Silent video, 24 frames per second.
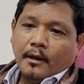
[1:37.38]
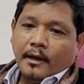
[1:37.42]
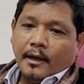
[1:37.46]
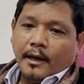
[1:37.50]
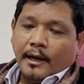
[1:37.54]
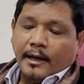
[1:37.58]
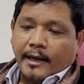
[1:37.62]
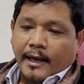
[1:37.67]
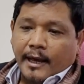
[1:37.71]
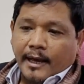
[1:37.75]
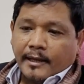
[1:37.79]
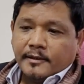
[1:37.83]

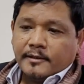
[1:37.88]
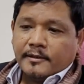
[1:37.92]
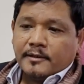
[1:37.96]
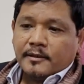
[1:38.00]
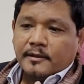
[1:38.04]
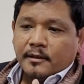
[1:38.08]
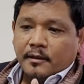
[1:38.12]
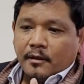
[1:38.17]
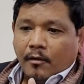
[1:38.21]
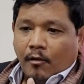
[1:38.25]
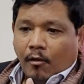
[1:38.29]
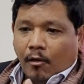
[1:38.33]
And
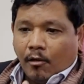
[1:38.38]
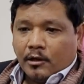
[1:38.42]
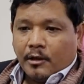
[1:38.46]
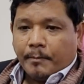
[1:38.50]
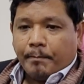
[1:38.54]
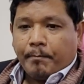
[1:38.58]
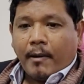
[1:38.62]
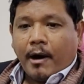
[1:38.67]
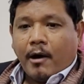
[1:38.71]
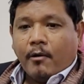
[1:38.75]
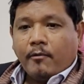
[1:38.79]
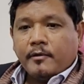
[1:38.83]
hence, all
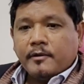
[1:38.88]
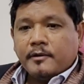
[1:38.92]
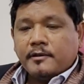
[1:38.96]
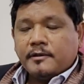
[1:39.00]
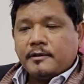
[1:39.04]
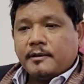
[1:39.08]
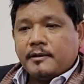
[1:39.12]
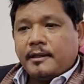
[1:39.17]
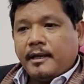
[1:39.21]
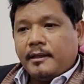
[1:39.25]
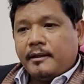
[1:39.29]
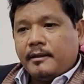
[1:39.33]
the powers
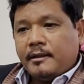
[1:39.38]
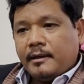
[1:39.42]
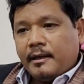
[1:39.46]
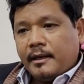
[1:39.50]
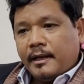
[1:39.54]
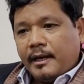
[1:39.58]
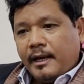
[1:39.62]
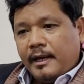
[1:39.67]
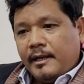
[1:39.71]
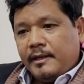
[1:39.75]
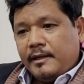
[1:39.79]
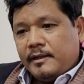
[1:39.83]
that the
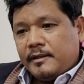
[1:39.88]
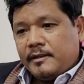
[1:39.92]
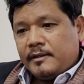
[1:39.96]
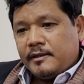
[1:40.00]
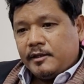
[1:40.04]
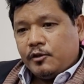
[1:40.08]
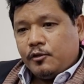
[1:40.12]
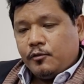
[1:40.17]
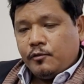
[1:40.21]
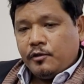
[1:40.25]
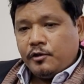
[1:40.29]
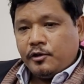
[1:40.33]

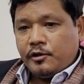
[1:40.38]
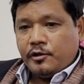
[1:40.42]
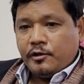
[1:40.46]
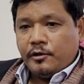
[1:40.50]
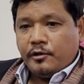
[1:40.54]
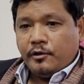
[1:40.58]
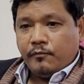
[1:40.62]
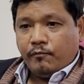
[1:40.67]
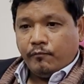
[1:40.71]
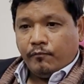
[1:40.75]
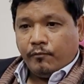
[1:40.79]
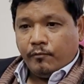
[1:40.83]
ADC
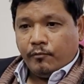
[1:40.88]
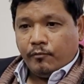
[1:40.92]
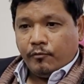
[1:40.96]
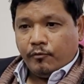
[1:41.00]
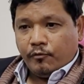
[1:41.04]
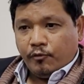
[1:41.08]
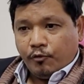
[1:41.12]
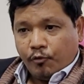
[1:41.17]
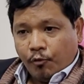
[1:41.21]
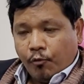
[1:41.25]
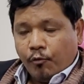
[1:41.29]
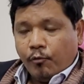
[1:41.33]
judiciary
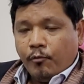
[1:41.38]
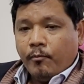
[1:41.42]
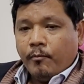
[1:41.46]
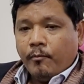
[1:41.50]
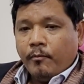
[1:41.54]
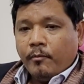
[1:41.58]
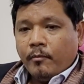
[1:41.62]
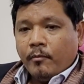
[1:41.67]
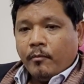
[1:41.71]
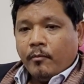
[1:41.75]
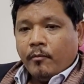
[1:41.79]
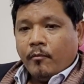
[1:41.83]
drew
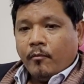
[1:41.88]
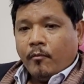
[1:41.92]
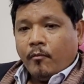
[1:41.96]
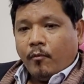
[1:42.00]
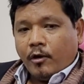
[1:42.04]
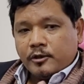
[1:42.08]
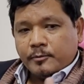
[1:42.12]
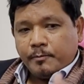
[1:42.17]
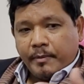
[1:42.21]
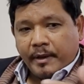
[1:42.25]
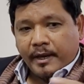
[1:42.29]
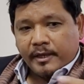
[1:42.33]

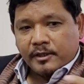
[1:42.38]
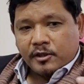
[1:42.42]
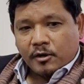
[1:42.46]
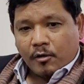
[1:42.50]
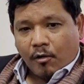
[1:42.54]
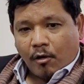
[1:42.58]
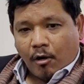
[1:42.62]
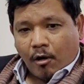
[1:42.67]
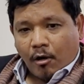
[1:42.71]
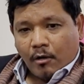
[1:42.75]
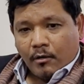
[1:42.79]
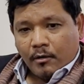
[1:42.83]
was based
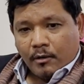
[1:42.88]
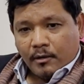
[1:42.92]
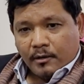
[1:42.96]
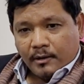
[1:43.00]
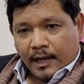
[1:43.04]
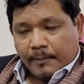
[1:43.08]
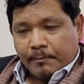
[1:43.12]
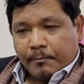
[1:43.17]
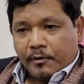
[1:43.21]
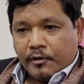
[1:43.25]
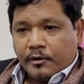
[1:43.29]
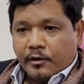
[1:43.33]
on
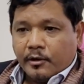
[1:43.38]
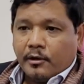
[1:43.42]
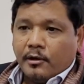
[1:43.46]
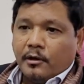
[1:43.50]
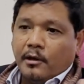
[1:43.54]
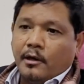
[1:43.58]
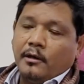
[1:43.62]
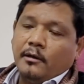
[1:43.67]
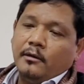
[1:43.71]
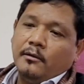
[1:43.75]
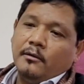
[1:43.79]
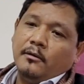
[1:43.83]
that
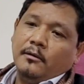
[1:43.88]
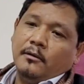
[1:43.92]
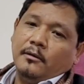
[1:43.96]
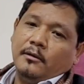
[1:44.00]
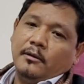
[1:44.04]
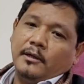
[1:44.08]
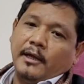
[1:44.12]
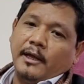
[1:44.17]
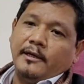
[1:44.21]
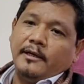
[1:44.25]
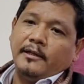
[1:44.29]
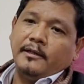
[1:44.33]
particular
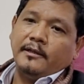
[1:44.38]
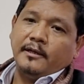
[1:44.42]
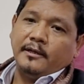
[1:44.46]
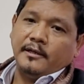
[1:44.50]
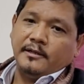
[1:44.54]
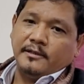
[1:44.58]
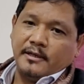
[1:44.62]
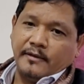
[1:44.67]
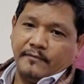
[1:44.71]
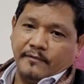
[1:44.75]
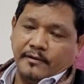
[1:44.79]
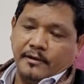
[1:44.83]

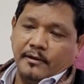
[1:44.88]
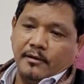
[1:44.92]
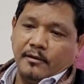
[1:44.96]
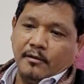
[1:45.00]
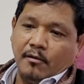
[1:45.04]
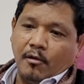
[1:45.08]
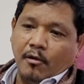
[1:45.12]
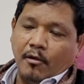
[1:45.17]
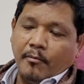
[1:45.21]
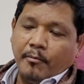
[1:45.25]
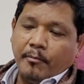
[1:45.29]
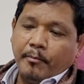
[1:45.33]
1937
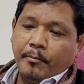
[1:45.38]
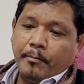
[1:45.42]
law.